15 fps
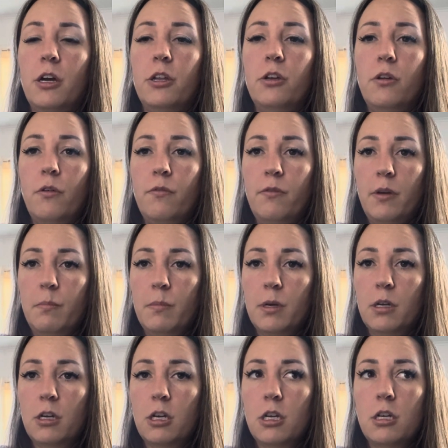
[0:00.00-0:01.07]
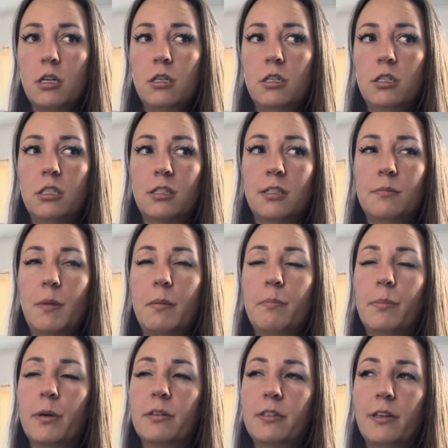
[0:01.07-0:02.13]
November, just because my
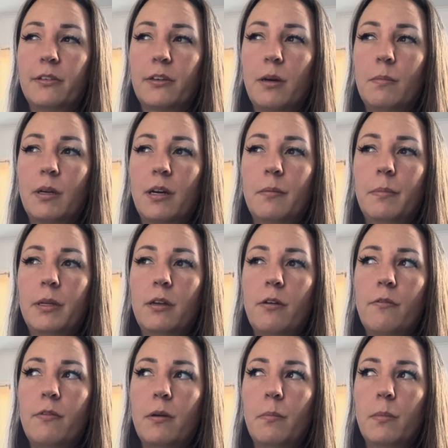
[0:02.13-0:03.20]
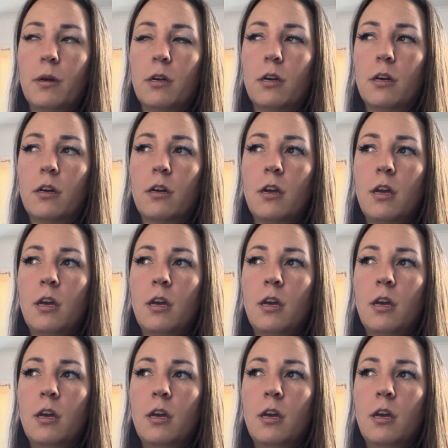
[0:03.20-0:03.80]
birthday's coming up in November.